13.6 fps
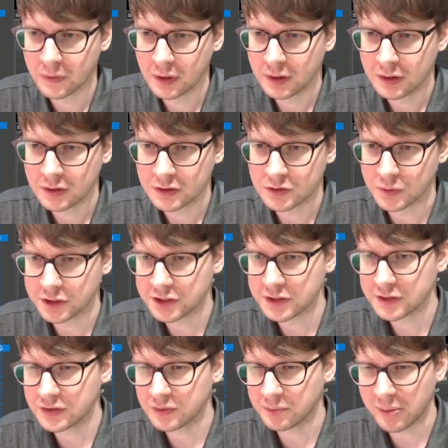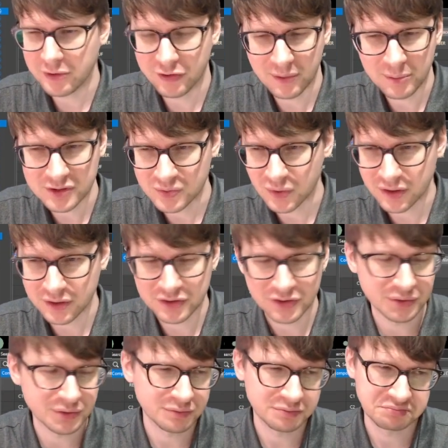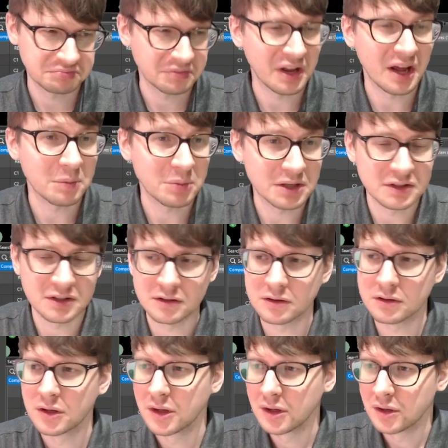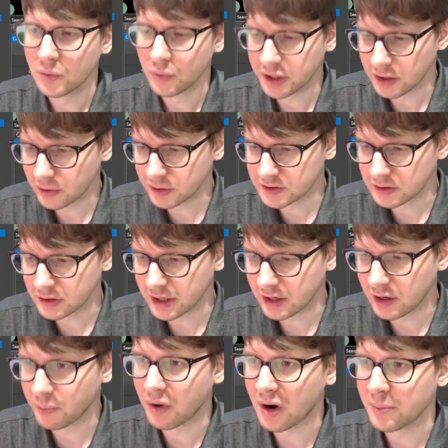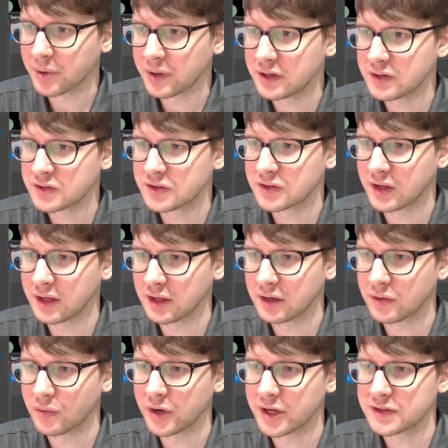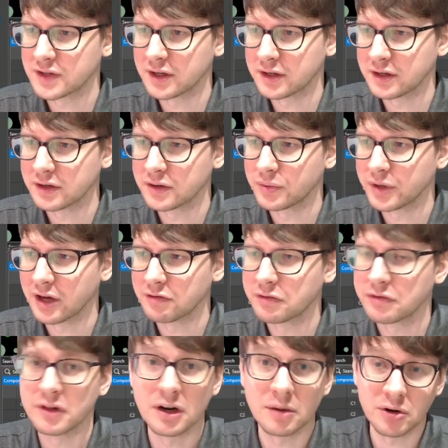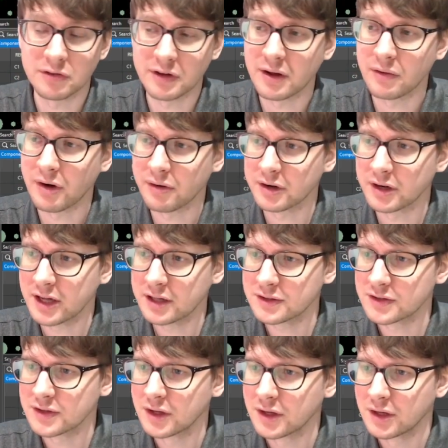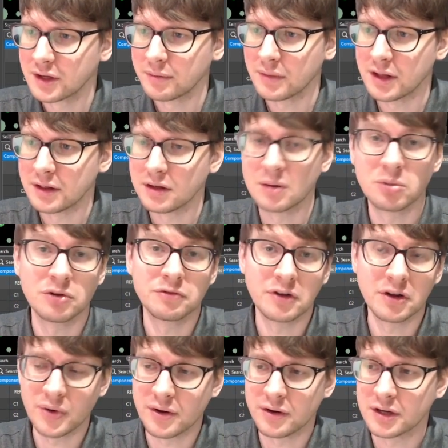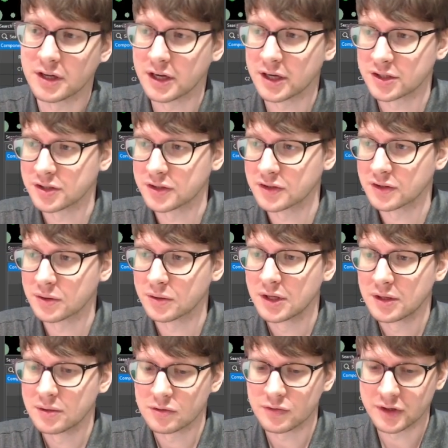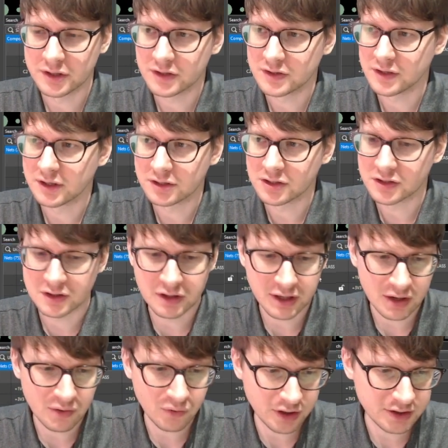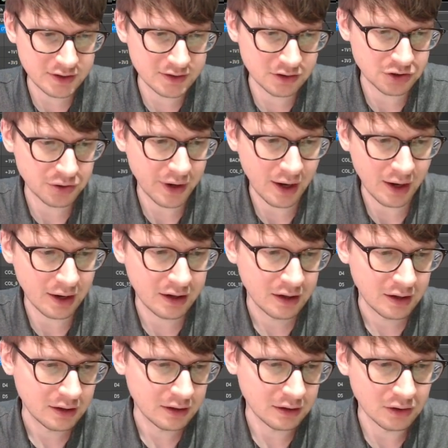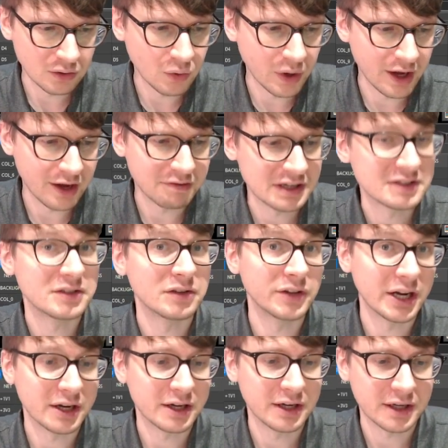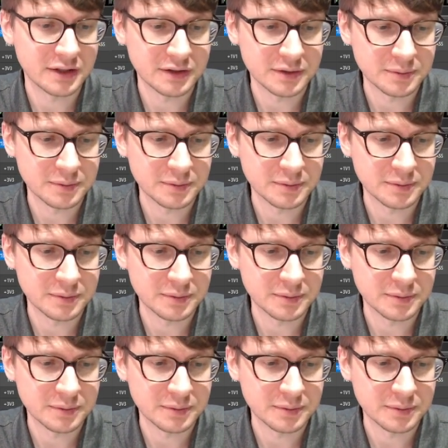switches. Maybe if I missed one or two, not a big deal. We can always look at our properties, and in the right side here, we have the number of unrouted nets and the number of unrouted connections. So it's very easy to just click on one of these and track, what have I still not connected.